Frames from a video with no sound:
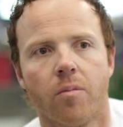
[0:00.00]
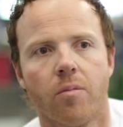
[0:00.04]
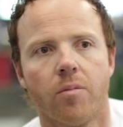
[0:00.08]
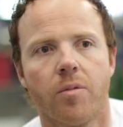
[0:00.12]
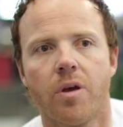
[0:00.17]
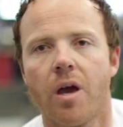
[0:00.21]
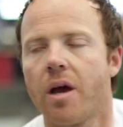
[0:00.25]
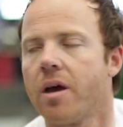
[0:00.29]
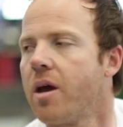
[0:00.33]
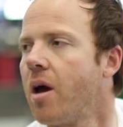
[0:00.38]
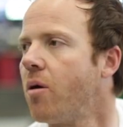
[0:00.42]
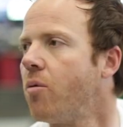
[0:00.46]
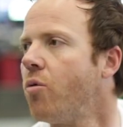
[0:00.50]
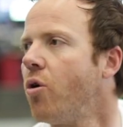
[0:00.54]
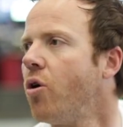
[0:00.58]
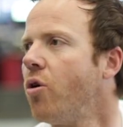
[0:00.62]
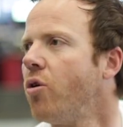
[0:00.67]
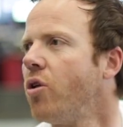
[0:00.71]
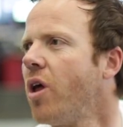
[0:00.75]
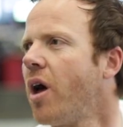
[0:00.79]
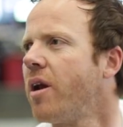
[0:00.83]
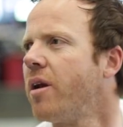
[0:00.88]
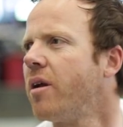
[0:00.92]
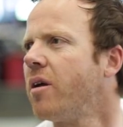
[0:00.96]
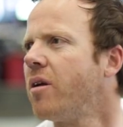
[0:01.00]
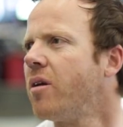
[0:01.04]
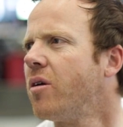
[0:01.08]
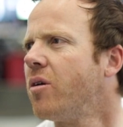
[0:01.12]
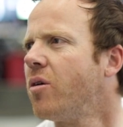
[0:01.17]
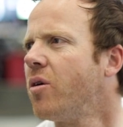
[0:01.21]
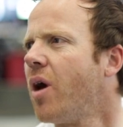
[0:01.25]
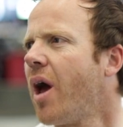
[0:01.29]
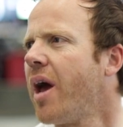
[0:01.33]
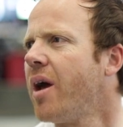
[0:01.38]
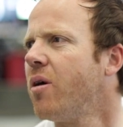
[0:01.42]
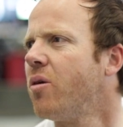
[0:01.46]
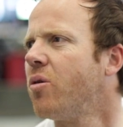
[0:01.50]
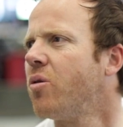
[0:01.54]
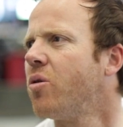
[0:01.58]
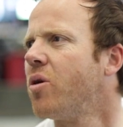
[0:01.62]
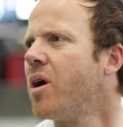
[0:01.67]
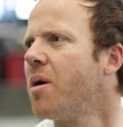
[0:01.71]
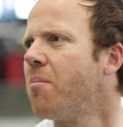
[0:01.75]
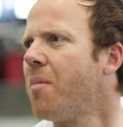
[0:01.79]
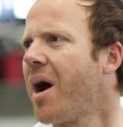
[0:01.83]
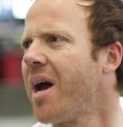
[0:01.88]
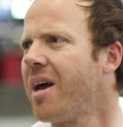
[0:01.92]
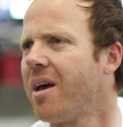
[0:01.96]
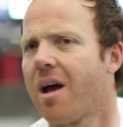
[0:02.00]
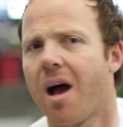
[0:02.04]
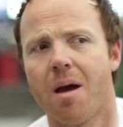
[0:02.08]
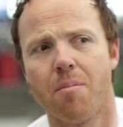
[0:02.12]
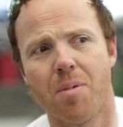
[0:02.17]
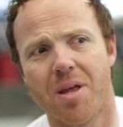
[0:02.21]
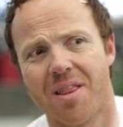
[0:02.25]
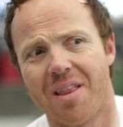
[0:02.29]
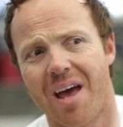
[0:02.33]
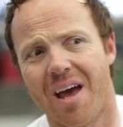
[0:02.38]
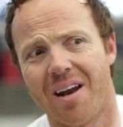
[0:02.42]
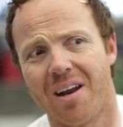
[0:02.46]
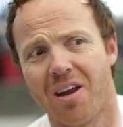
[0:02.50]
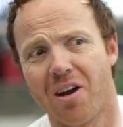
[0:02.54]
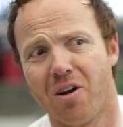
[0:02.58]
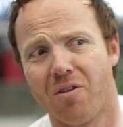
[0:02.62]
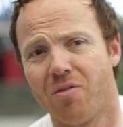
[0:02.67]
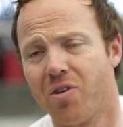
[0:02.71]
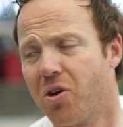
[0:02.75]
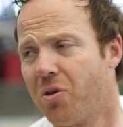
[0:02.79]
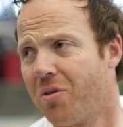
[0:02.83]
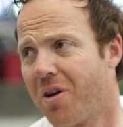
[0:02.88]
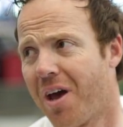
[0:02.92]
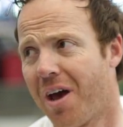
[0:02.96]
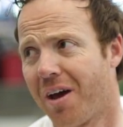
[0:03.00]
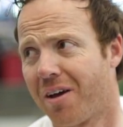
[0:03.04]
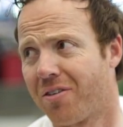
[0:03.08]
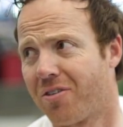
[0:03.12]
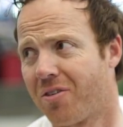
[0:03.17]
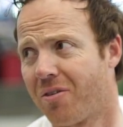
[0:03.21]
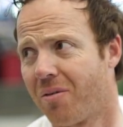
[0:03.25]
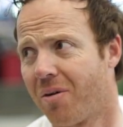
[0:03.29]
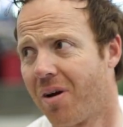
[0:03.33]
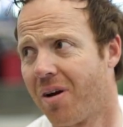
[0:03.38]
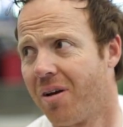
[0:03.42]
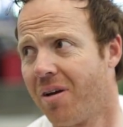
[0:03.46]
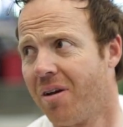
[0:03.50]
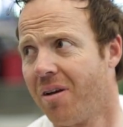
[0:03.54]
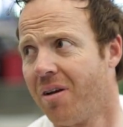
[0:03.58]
Yeah. Well, hold on. Hey, I'm in that interview next, right?